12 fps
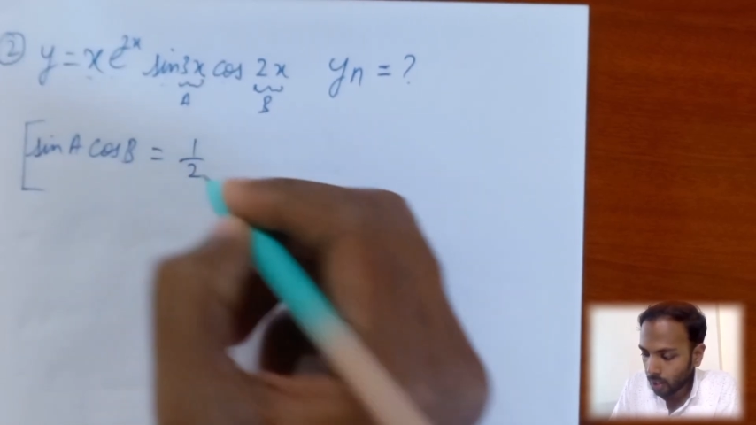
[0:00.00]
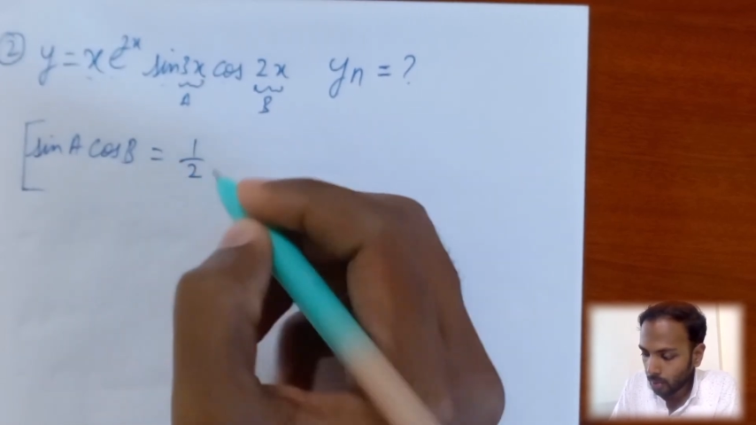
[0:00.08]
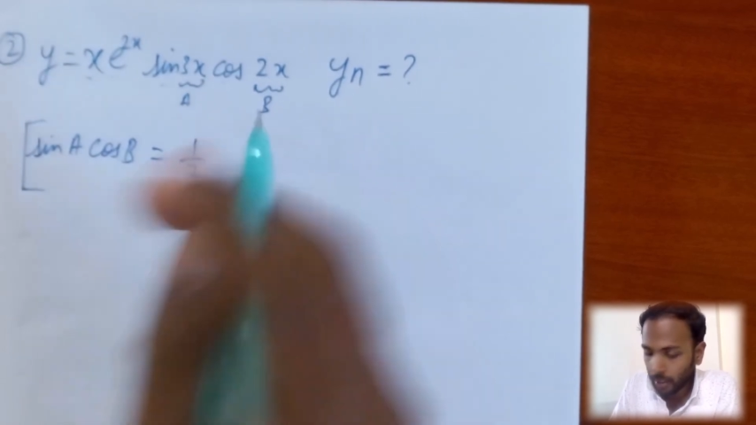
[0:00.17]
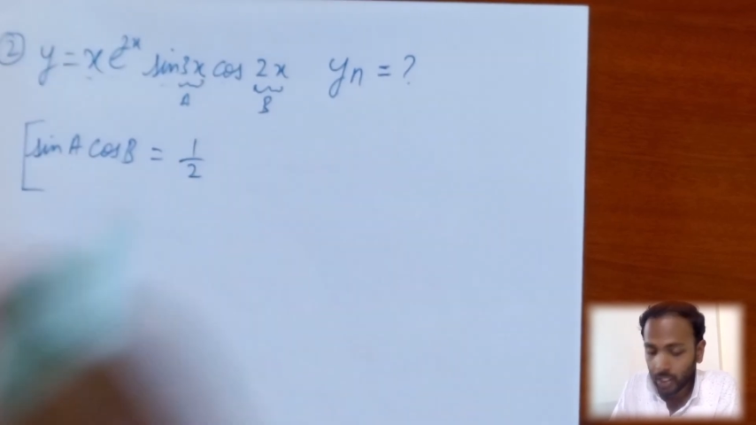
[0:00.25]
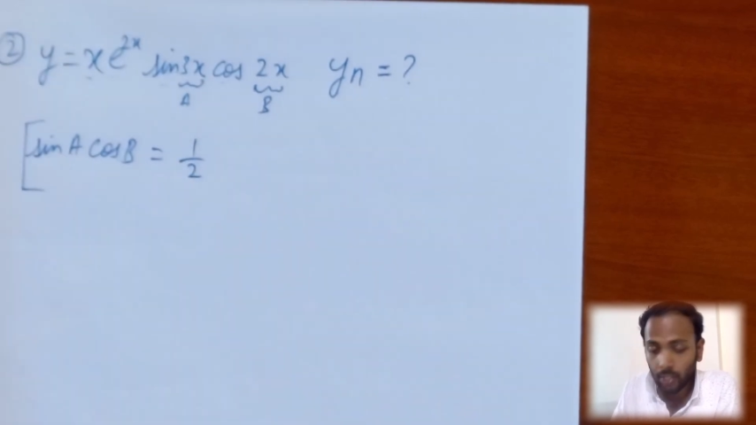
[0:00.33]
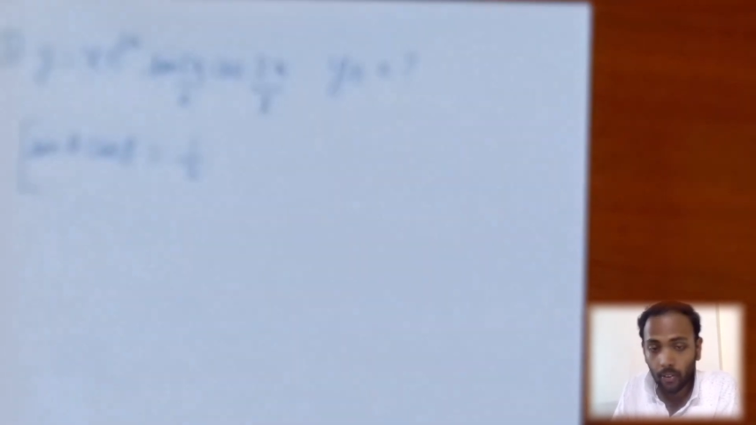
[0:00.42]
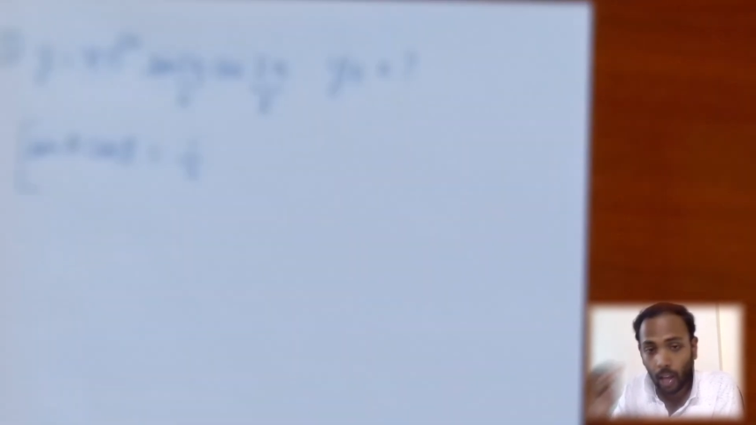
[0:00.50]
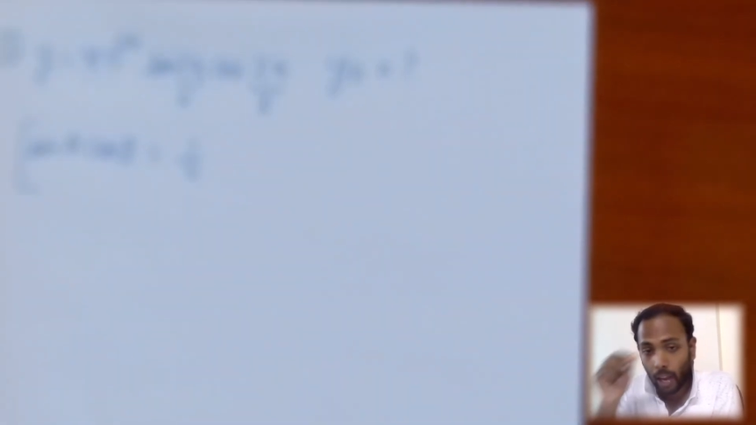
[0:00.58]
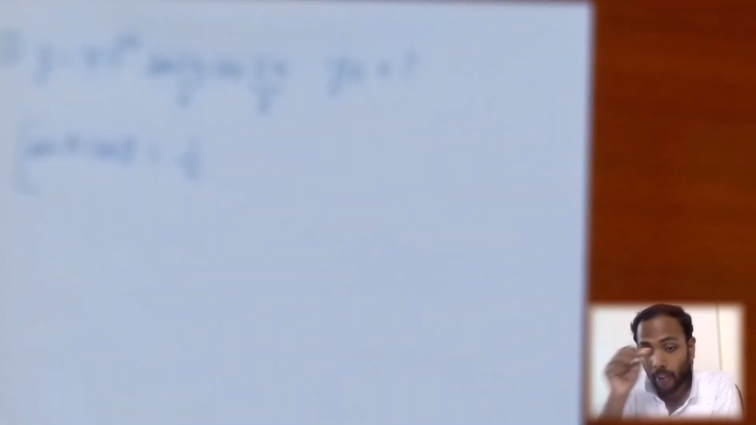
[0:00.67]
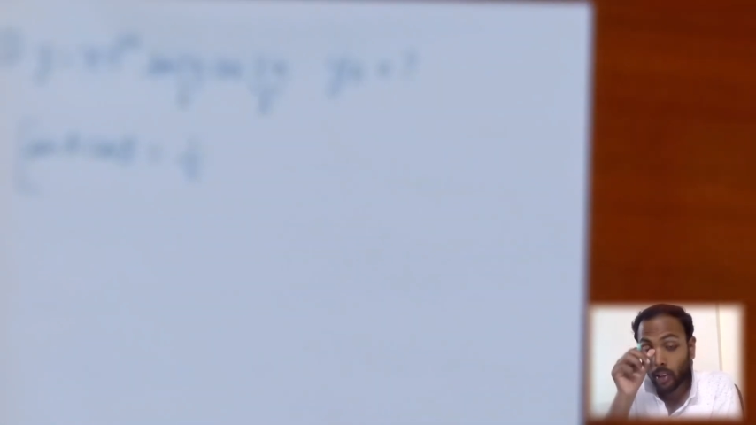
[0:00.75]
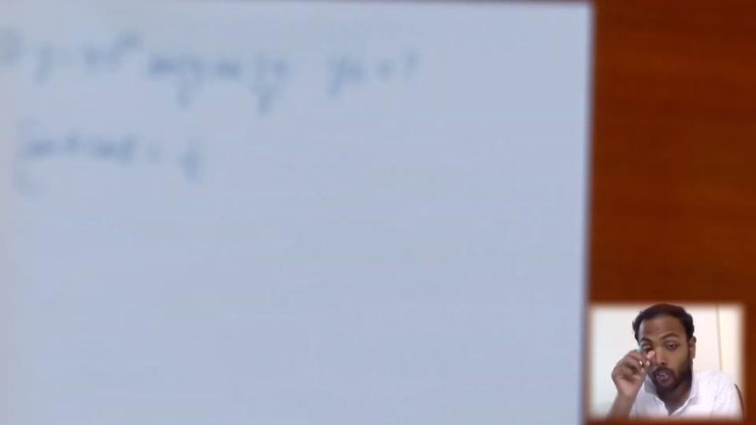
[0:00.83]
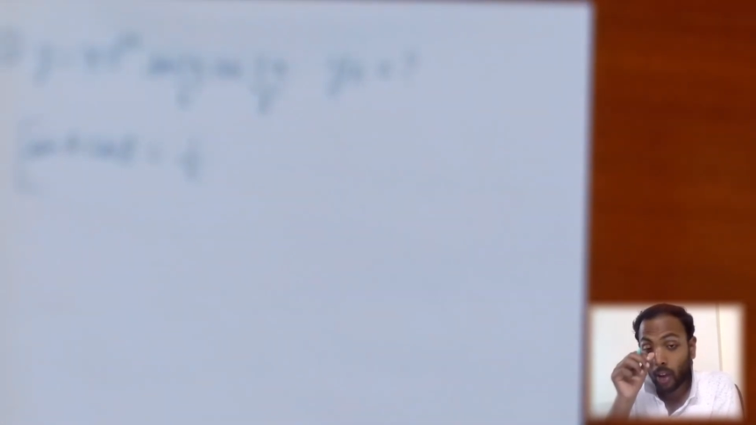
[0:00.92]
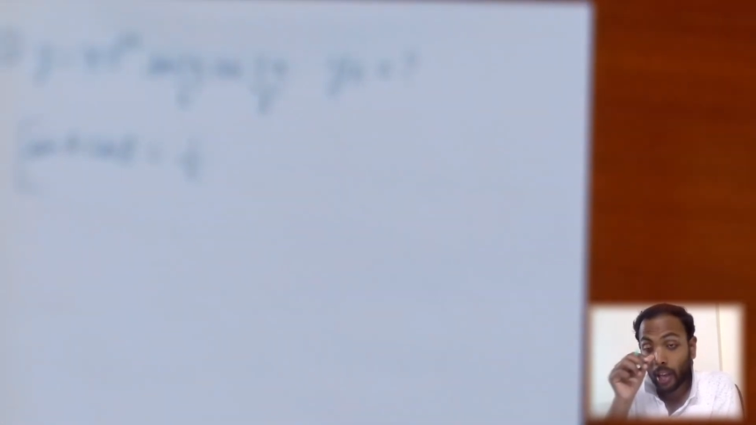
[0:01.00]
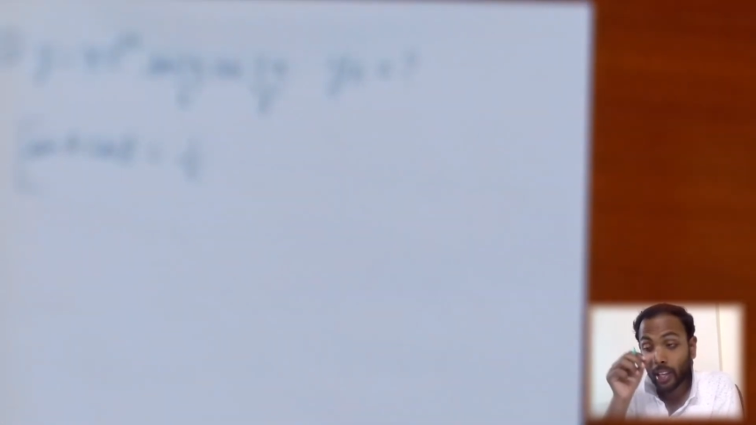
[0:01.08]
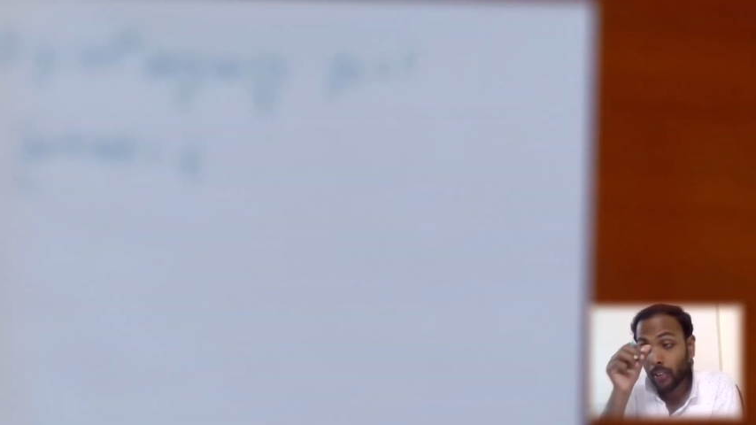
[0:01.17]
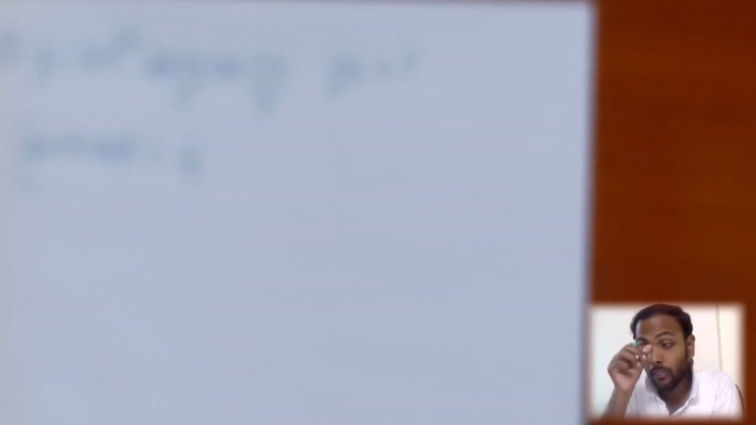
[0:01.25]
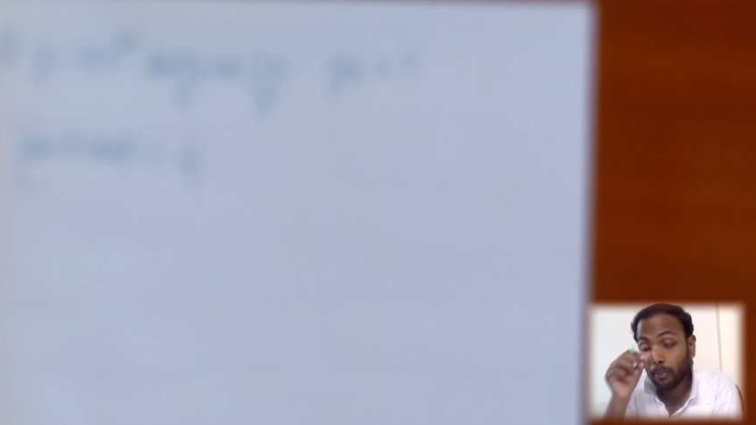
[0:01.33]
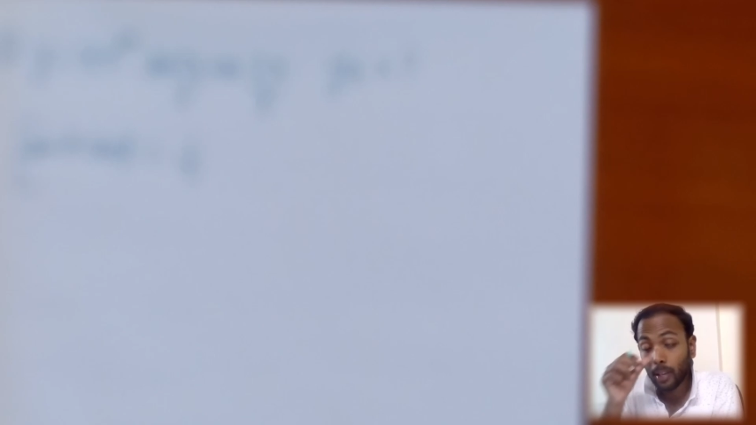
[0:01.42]
By the way, I
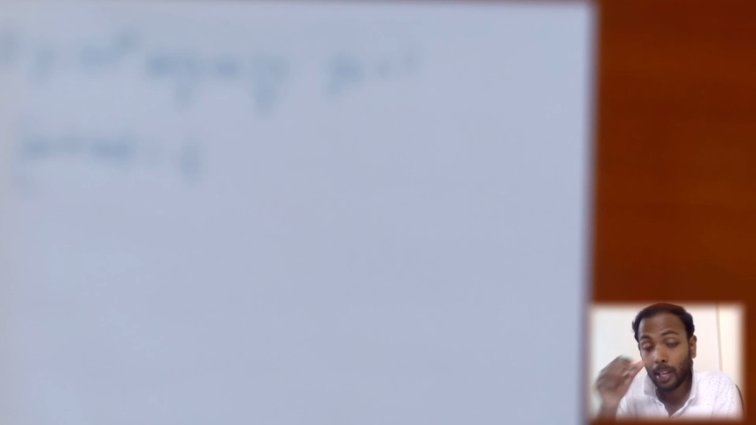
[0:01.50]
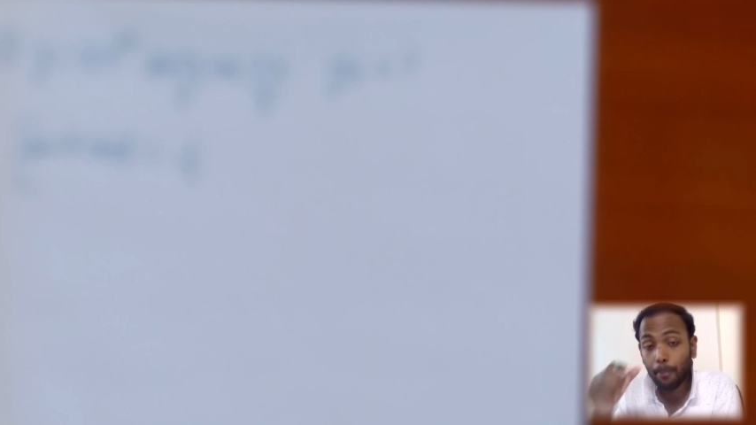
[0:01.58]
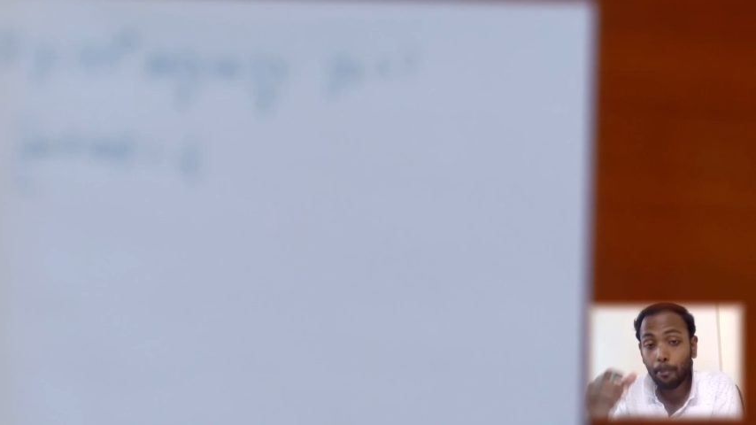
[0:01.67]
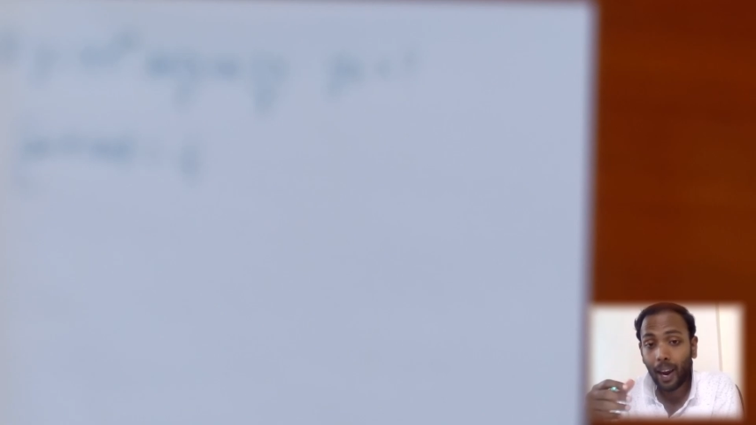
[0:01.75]
give many